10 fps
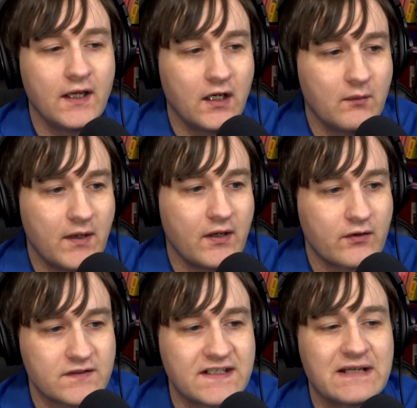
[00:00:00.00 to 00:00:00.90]
and
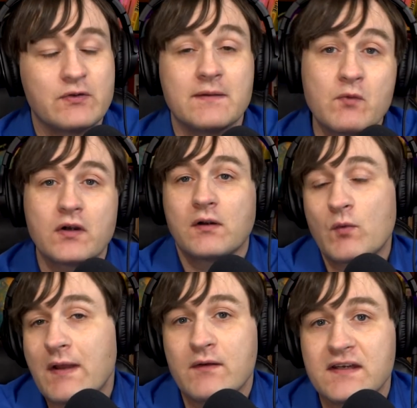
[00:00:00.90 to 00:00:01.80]
understandable and more
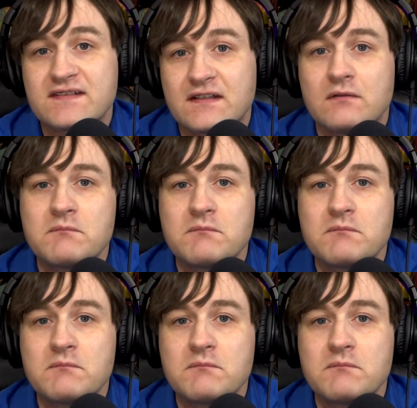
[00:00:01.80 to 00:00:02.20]
what I would consider